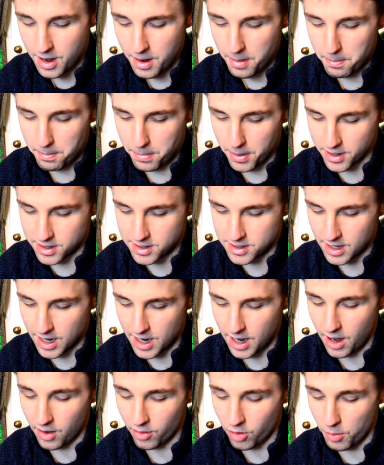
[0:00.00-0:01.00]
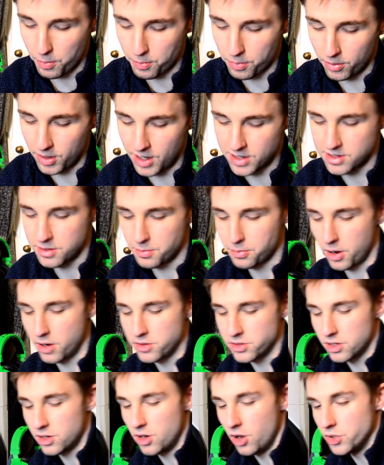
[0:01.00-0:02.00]
But I've got a list of pros
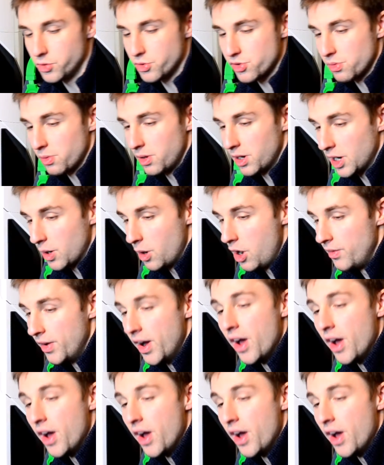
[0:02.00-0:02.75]
and cons which I'm going to go over,